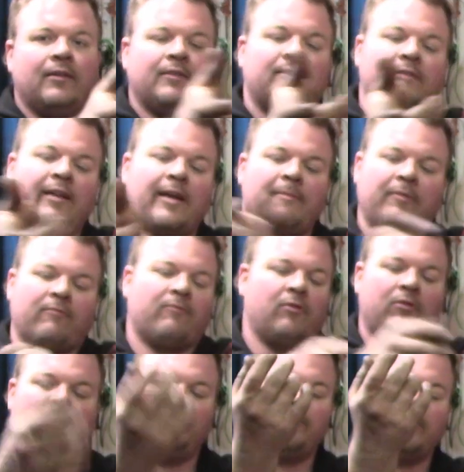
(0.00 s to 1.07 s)
It's time to
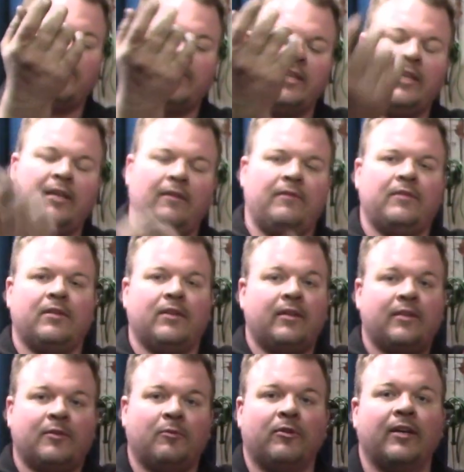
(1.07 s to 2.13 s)
roll up the sleeves
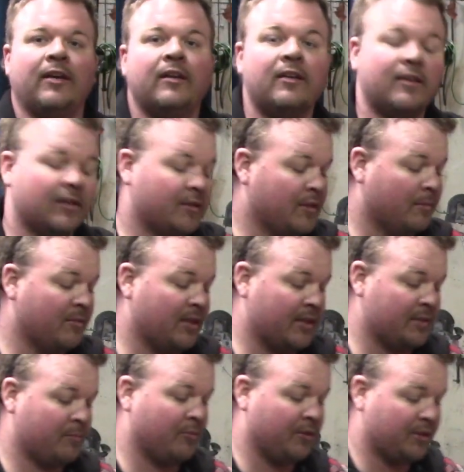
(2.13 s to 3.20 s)
because we're getting into something
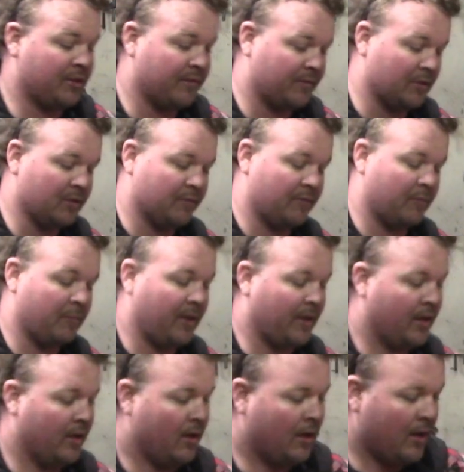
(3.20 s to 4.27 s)
that's pretty difficult for me.
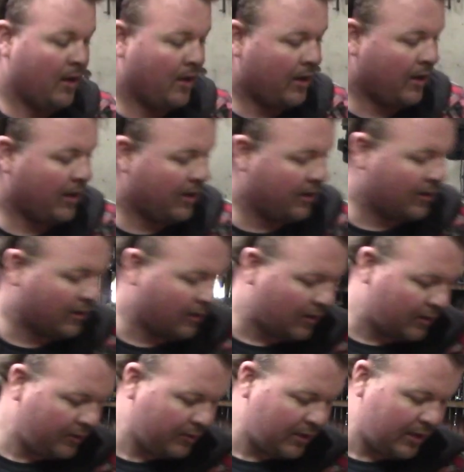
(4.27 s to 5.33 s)
And a
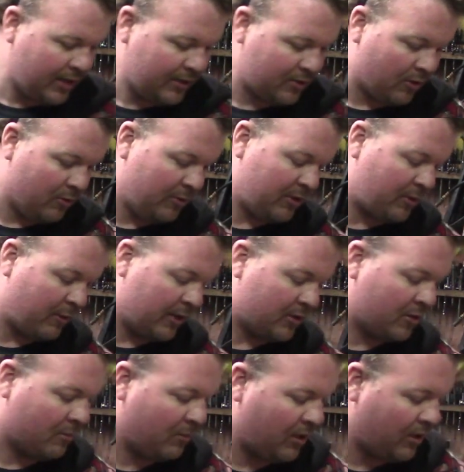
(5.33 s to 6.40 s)
lot of you guys always
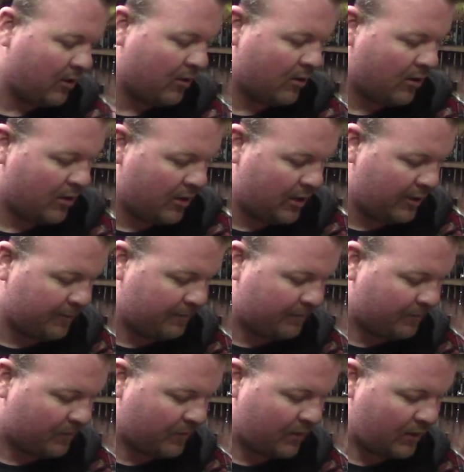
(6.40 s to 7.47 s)
question me on
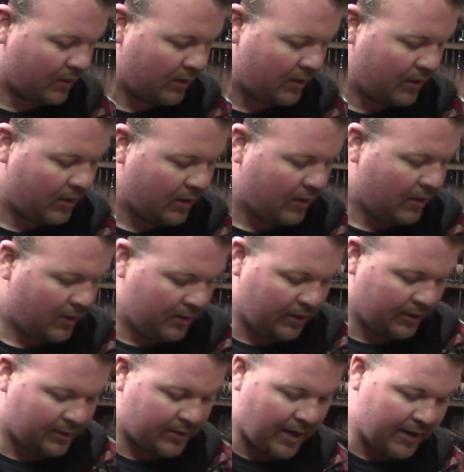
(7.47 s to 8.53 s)

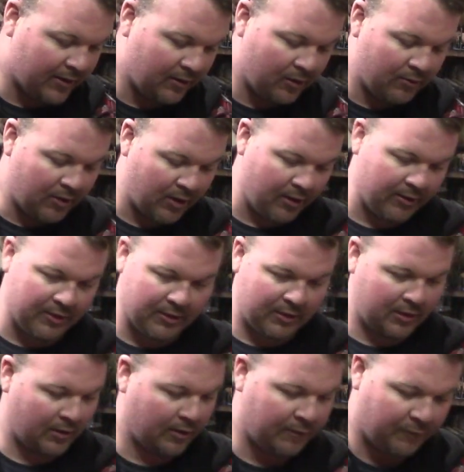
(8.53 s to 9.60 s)
the standalone
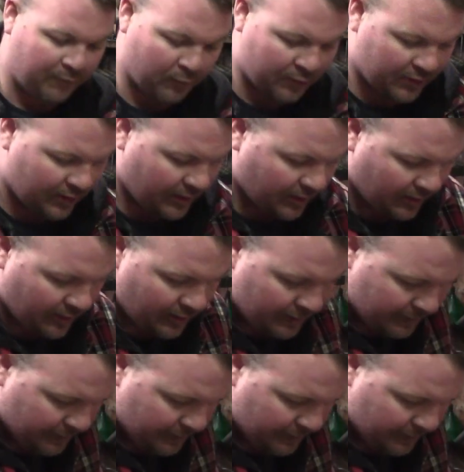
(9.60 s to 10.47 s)
harness for the